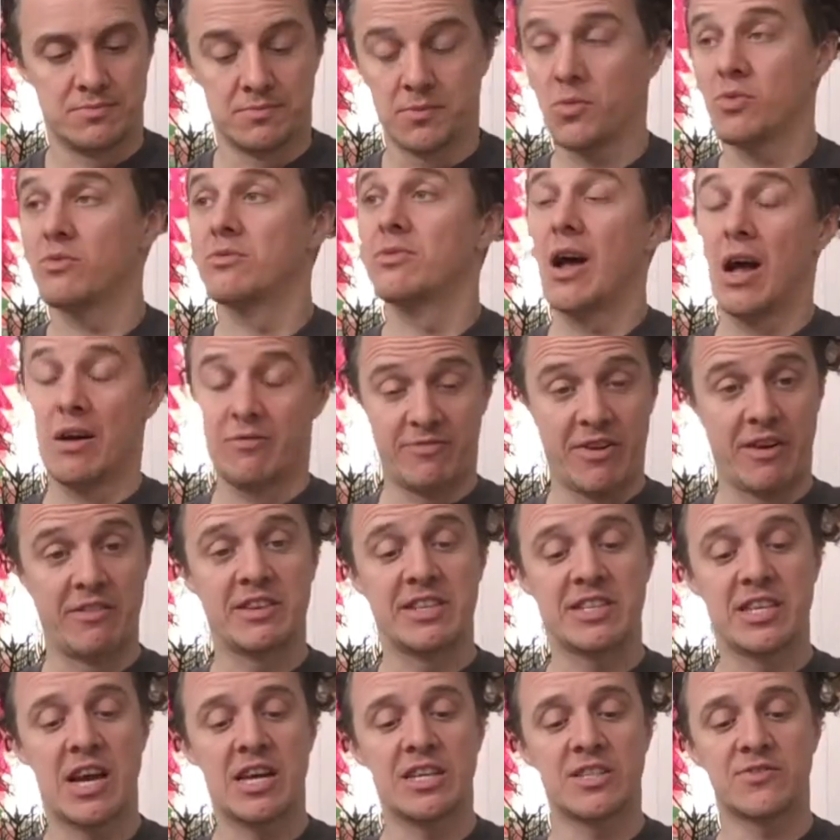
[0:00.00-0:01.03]
"Oh, very
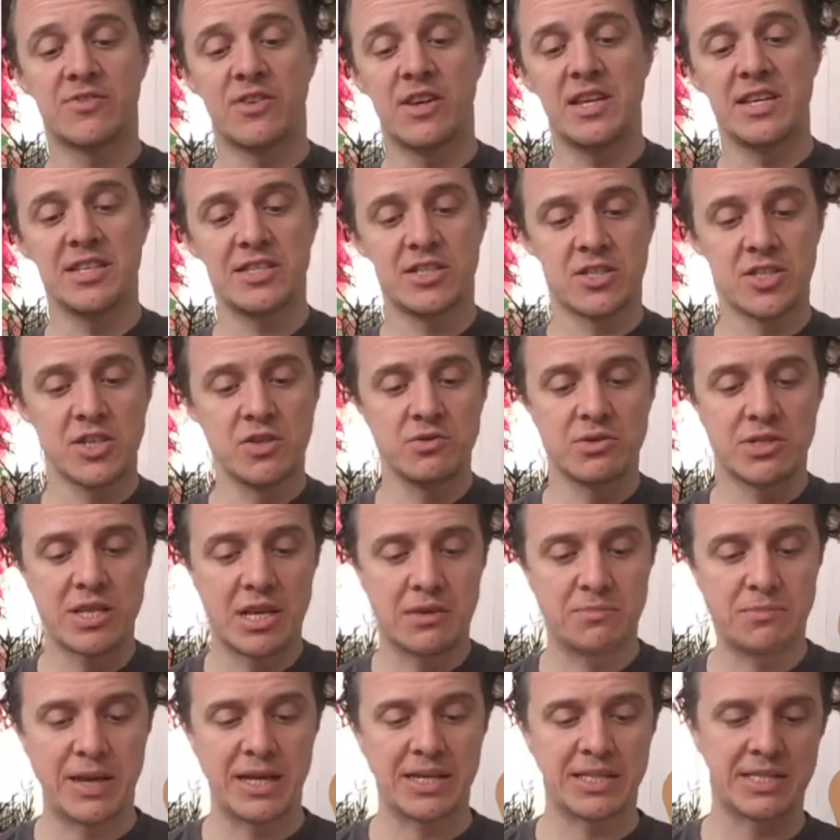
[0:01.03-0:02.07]
tasteful it is too,"
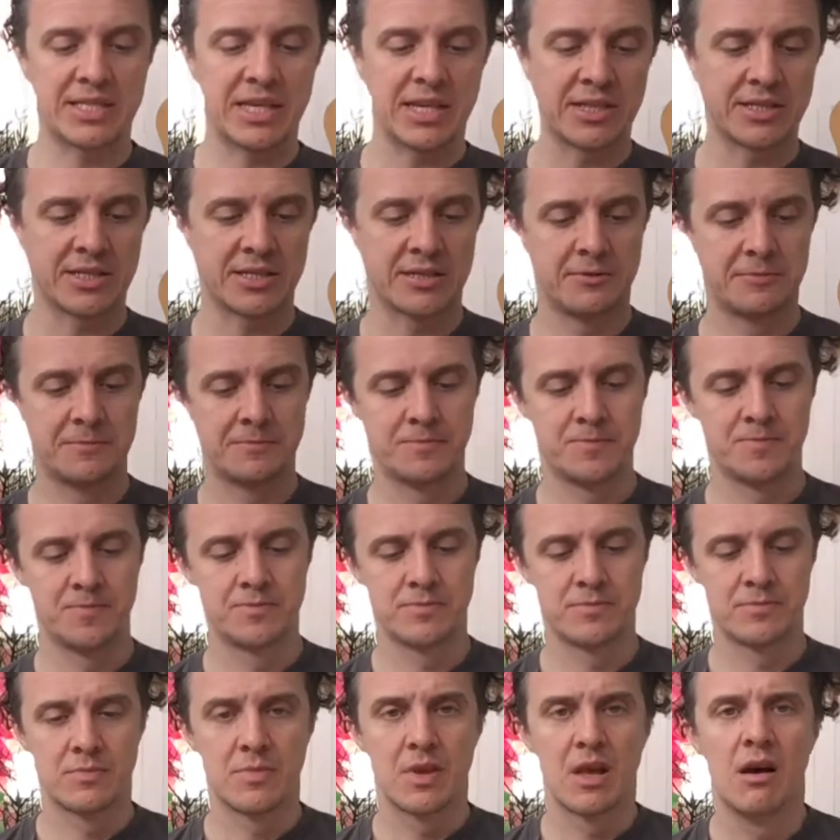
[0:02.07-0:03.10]
said Pigsticks.
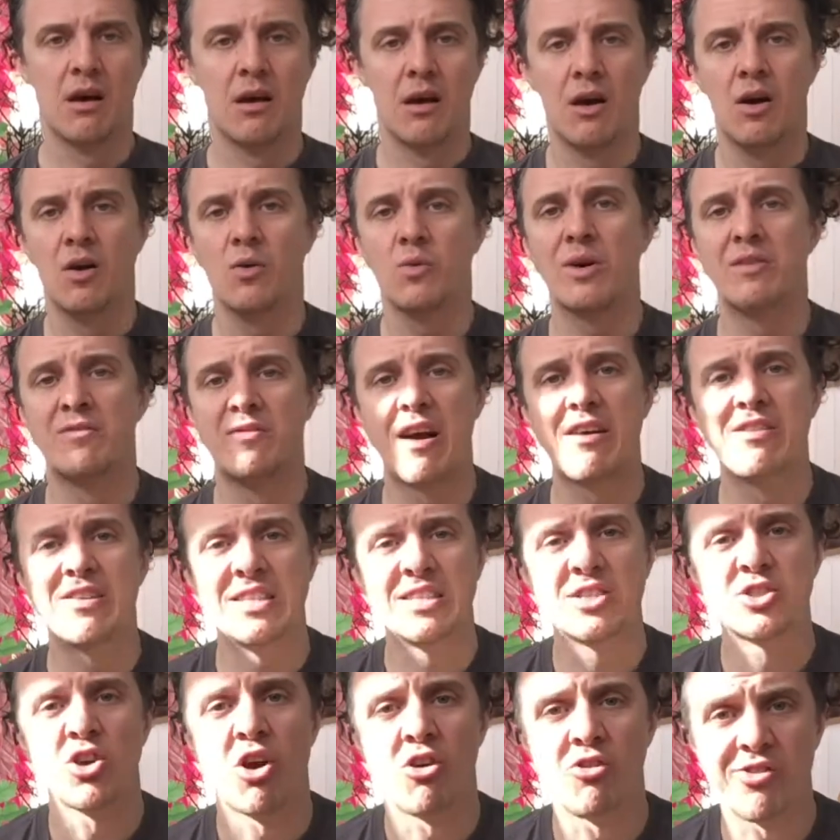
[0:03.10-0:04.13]
"Oh, we're very
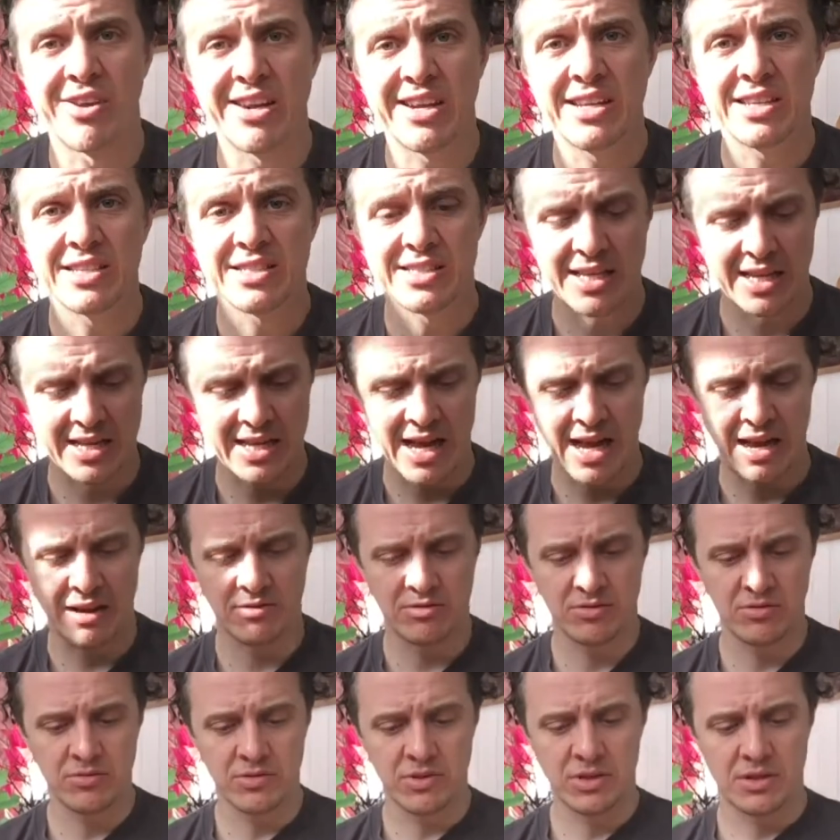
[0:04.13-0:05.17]
sorry," said
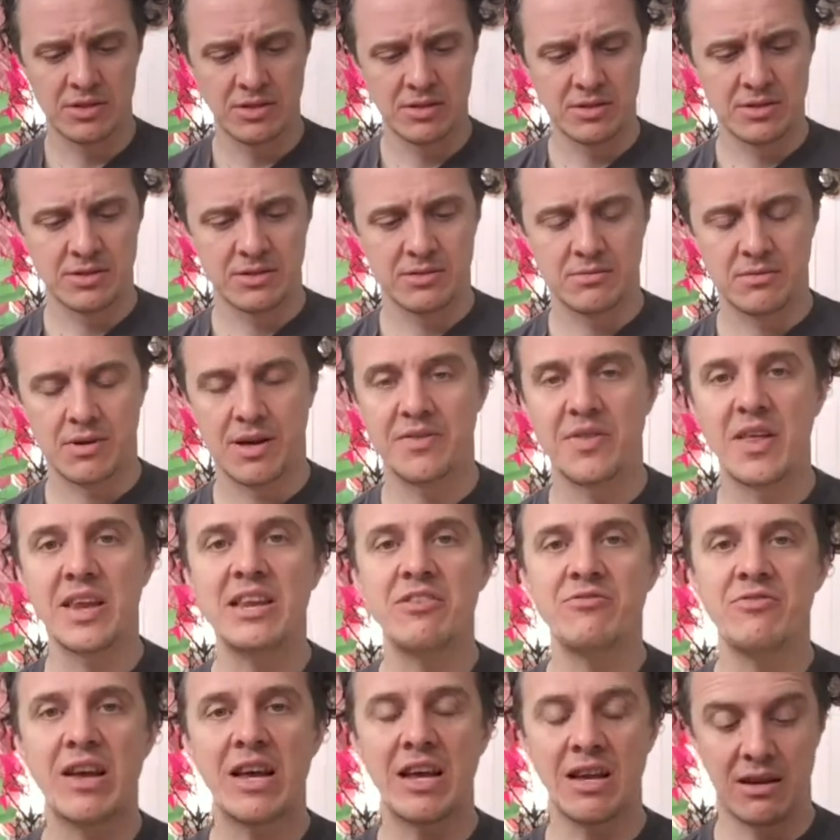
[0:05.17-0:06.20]
Harold. And then
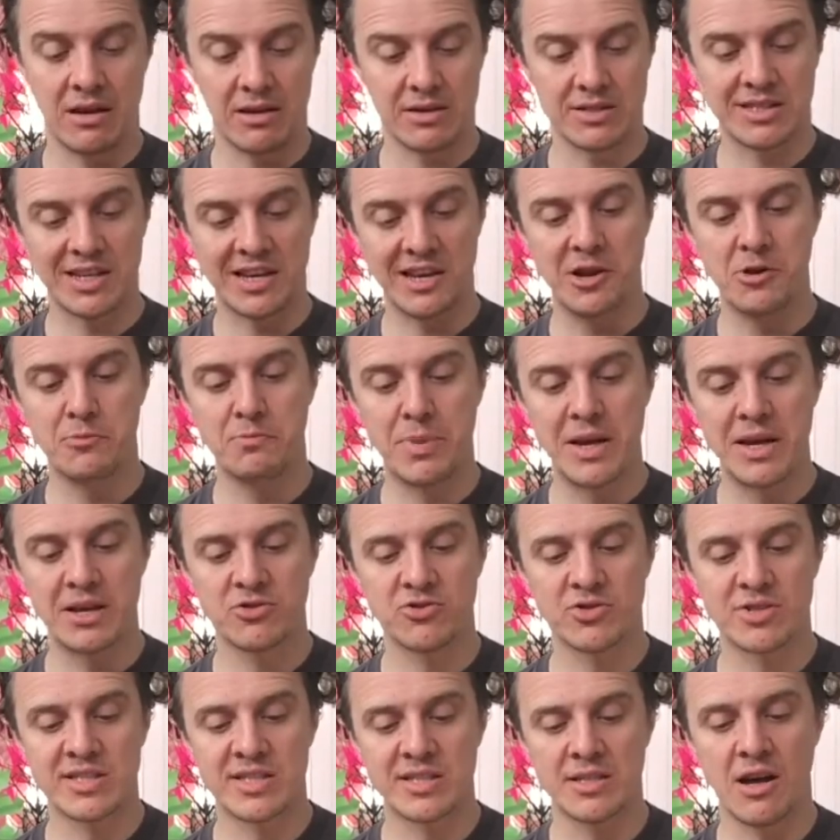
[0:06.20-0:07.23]
he realised
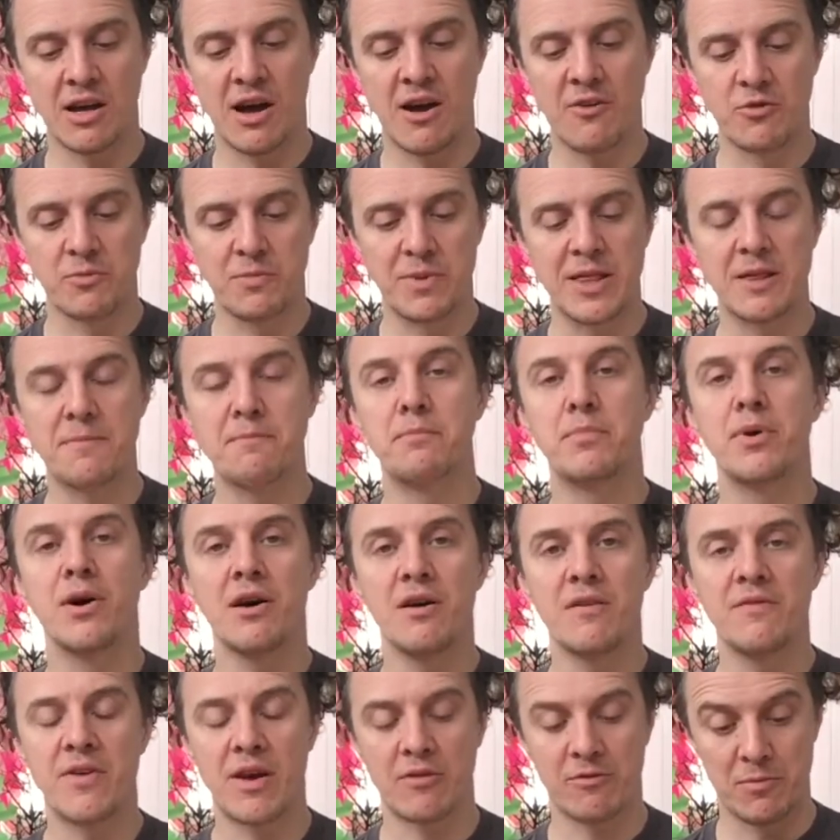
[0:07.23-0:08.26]
Cleopatra's staff would be the
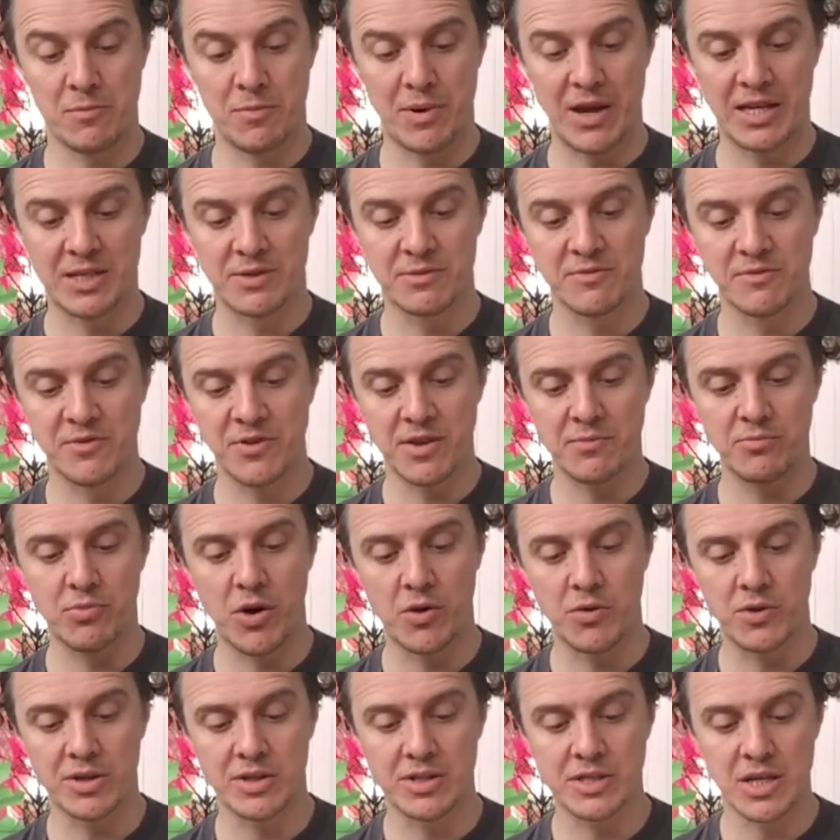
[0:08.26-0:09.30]
perfect replacement for the
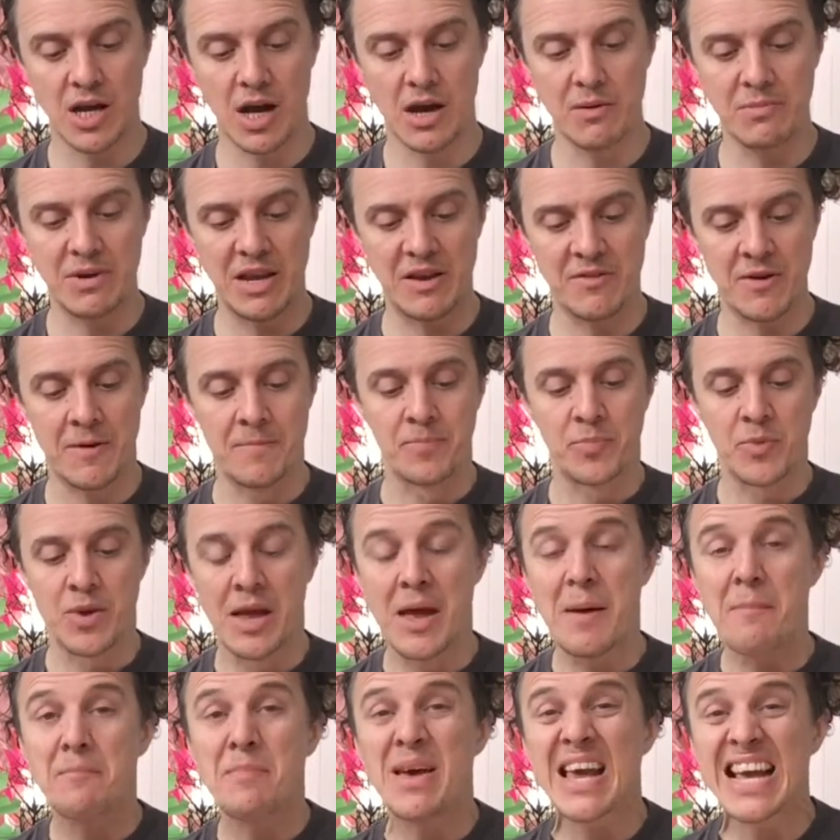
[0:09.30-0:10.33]
broken time lever.
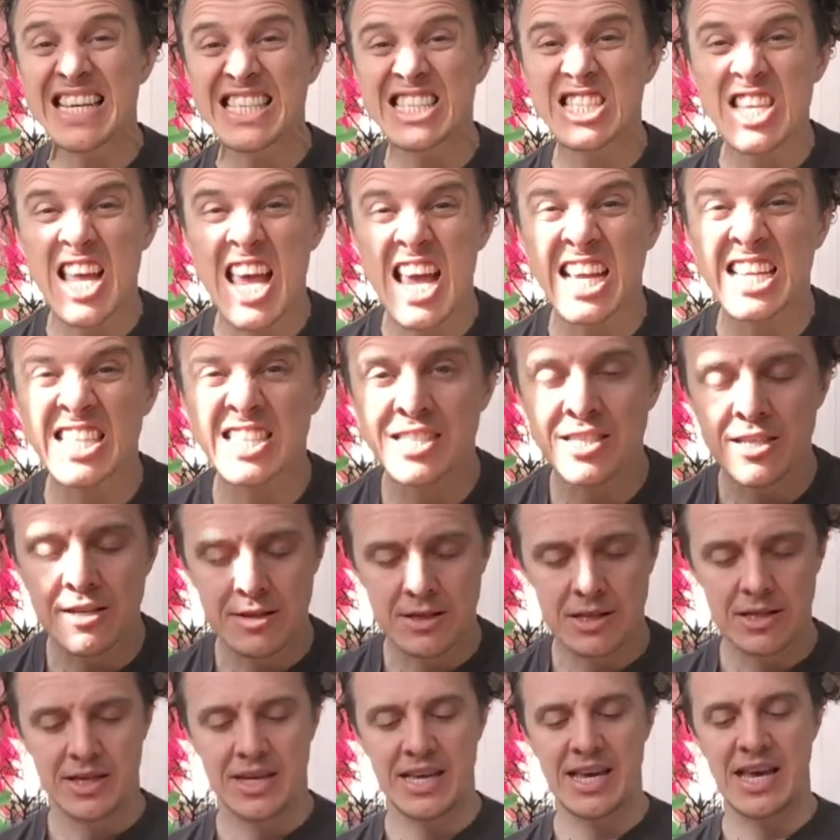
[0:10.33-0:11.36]
"Pigsticks,"
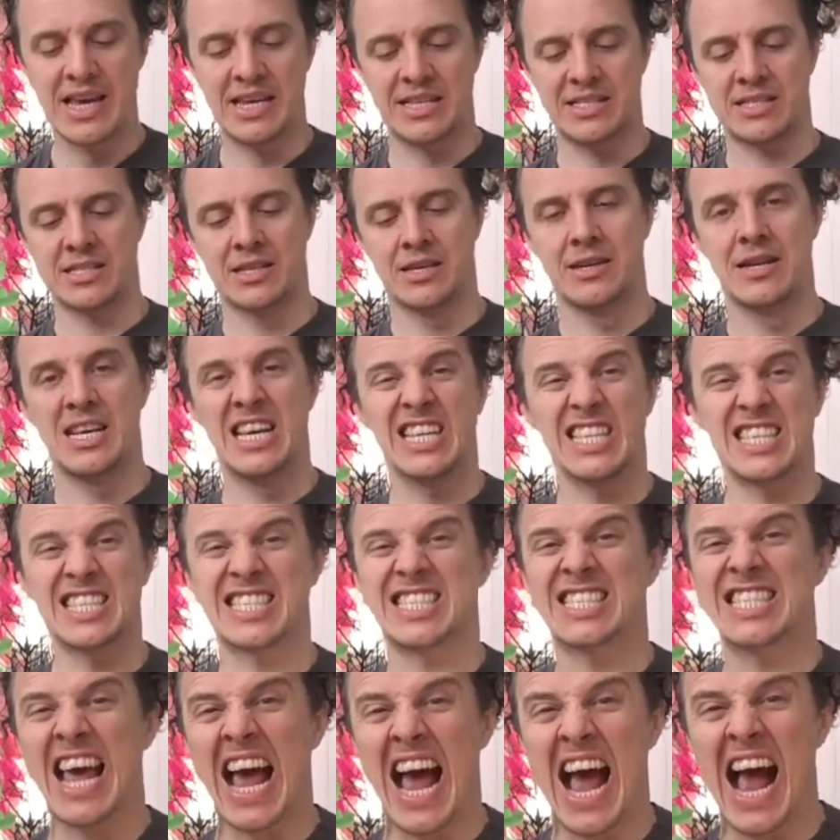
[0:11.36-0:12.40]
he hissed, "a
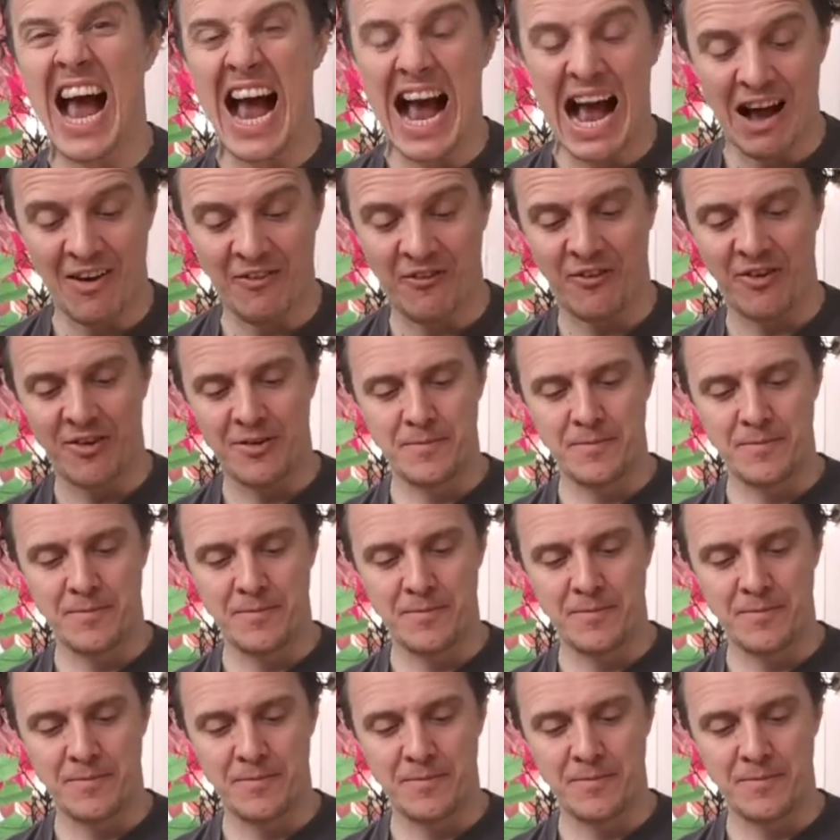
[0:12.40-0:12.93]
staff!"